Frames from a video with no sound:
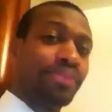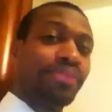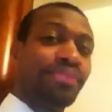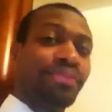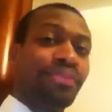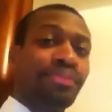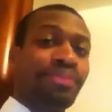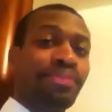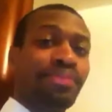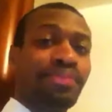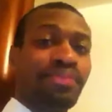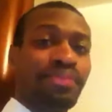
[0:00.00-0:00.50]

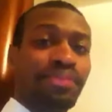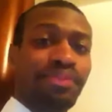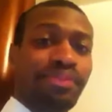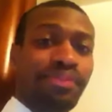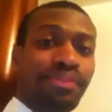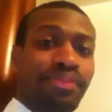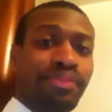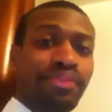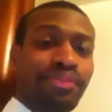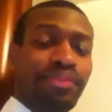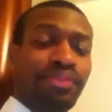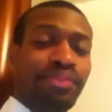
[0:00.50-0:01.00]

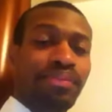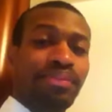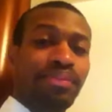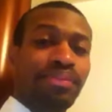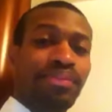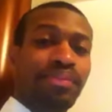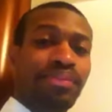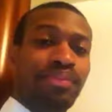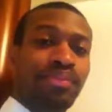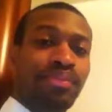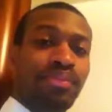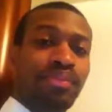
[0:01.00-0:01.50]

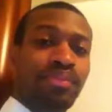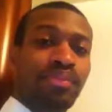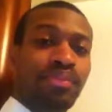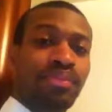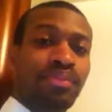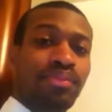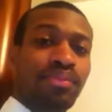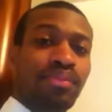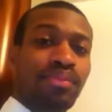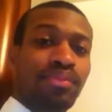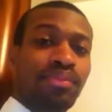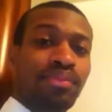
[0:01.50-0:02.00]

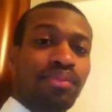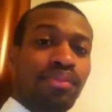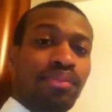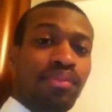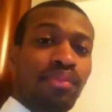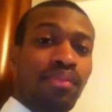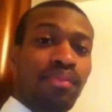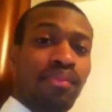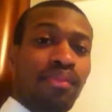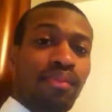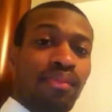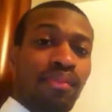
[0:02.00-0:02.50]

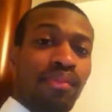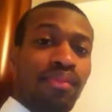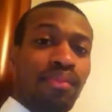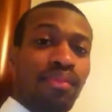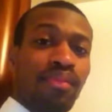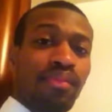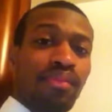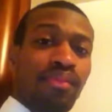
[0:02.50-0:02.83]
(no one is talking)